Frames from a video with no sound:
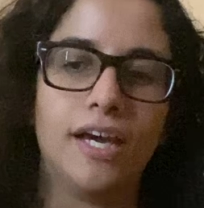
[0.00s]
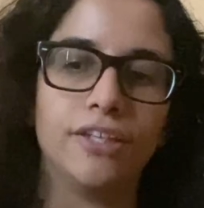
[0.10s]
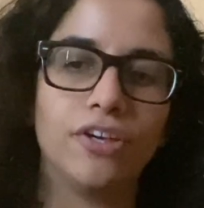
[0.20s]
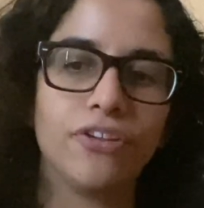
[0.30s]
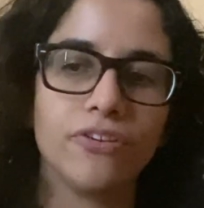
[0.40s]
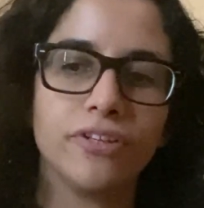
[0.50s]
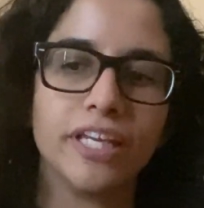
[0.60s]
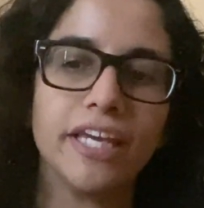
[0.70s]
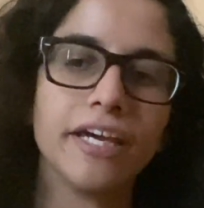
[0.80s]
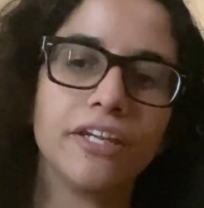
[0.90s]
another
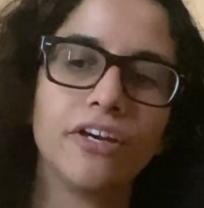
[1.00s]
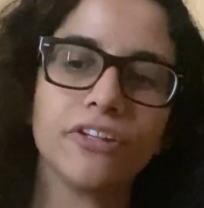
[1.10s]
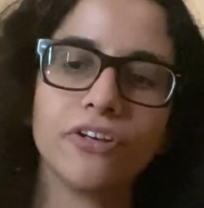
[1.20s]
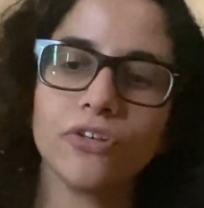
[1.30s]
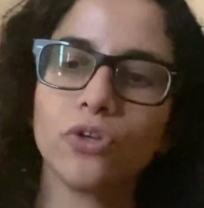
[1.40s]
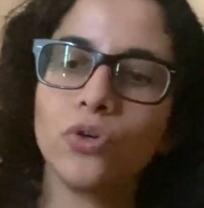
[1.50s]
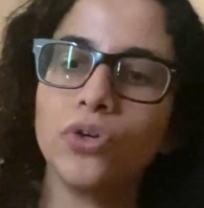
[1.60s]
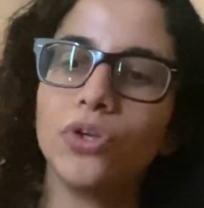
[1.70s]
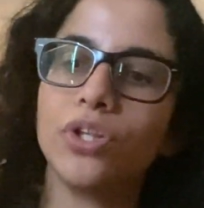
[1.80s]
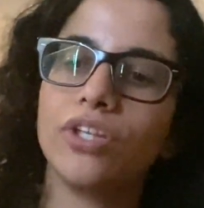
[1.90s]
day, another
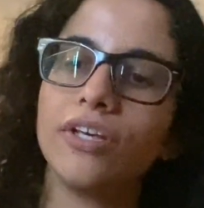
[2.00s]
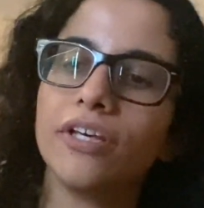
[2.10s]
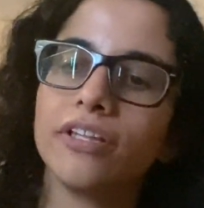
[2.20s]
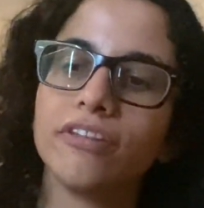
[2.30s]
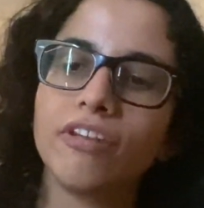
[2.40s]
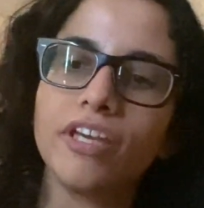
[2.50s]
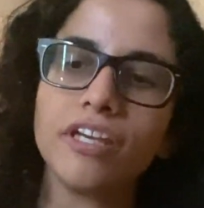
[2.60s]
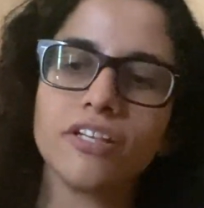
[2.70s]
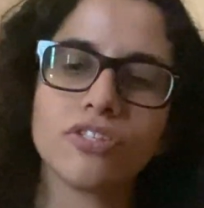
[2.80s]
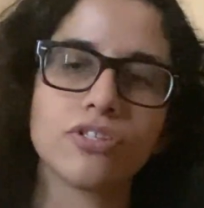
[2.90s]
good
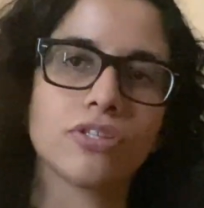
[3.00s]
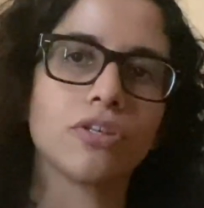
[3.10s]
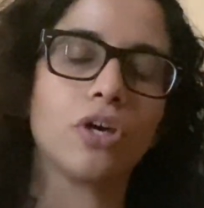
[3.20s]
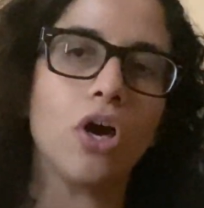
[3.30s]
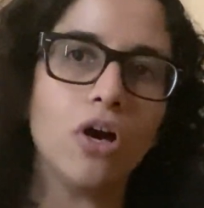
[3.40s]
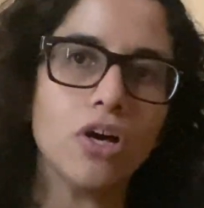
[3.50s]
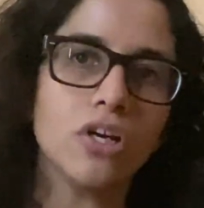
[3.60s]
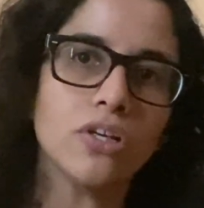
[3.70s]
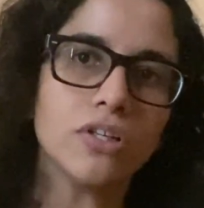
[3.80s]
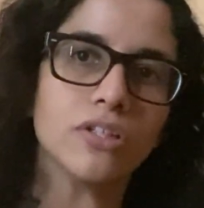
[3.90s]
deeds
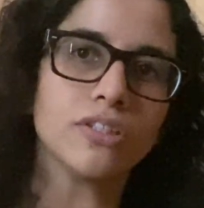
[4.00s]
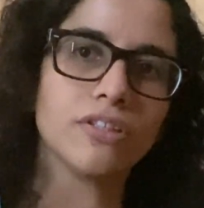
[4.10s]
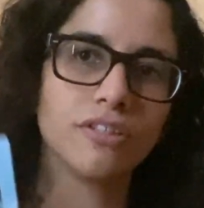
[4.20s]
card.